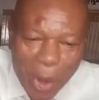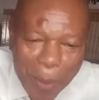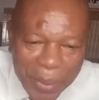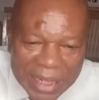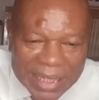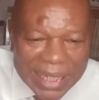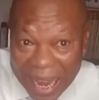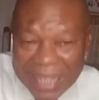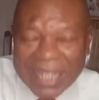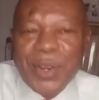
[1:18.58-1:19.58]
companies
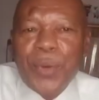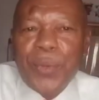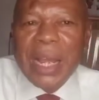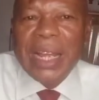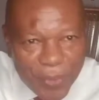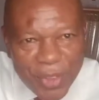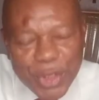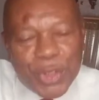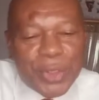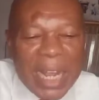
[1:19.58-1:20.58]
like to
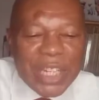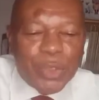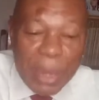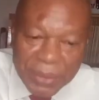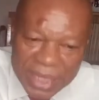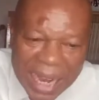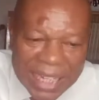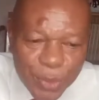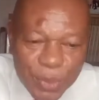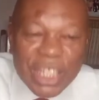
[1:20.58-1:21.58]
utilize
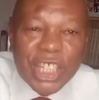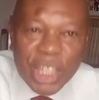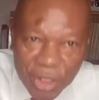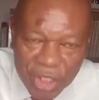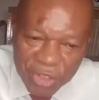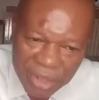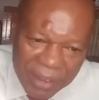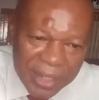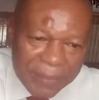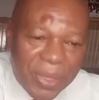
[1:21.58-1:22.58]
websites with serious
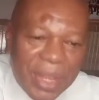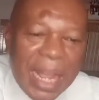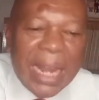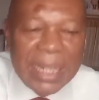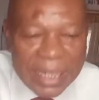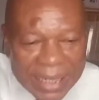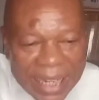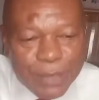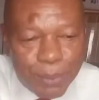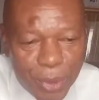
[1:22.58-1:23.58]
traffic, and
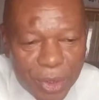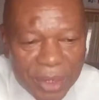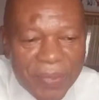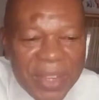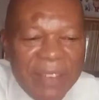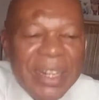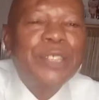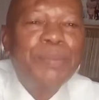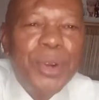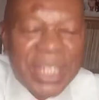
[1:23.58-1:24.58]
Linda's blog
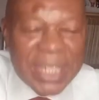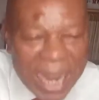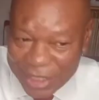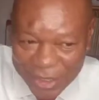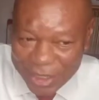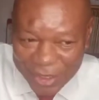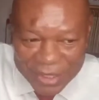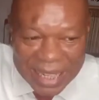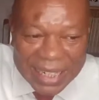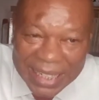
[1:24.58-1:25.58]
has more
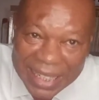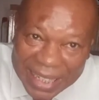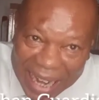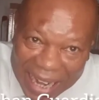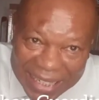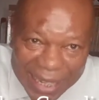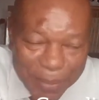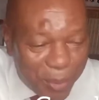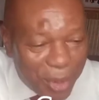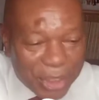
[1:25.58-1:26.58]
visitors than the
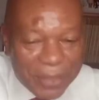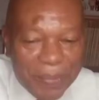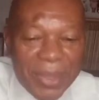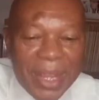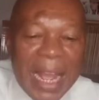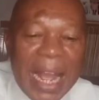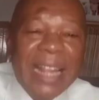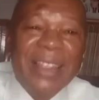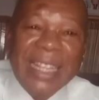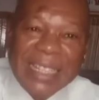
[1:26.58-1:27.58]
Guardian, Punch,
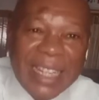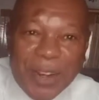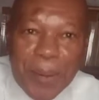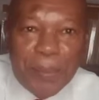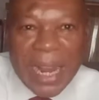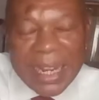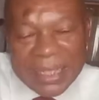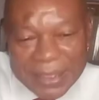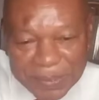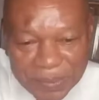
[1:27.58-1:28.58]
and these they
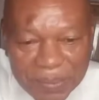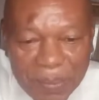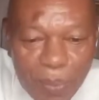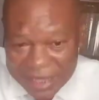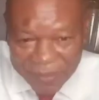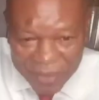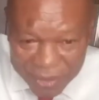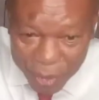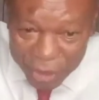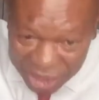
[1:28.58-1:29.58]
combined.
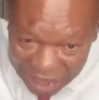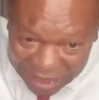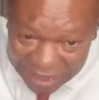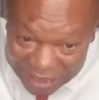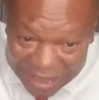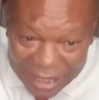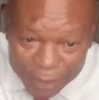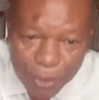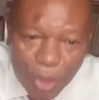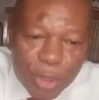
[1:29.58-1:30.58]
If you check
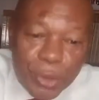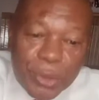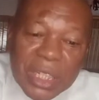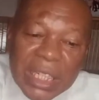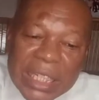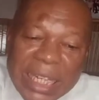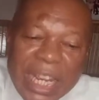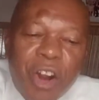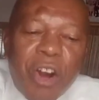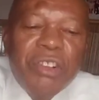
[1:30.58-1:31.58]
Linda's blog, you'll
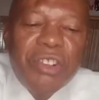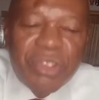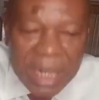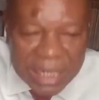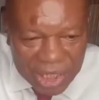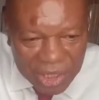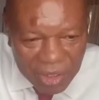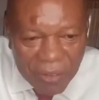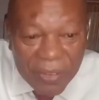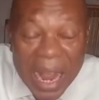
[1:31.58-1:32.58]
see
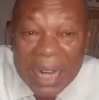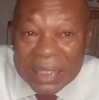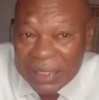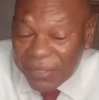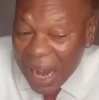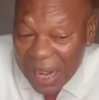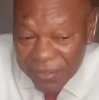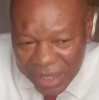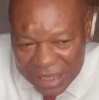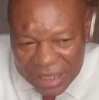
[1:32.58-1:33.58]
hundreds of active
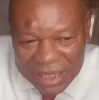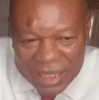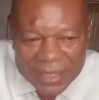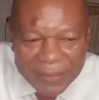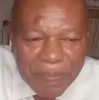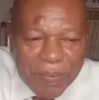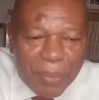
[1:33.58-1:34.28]
adverts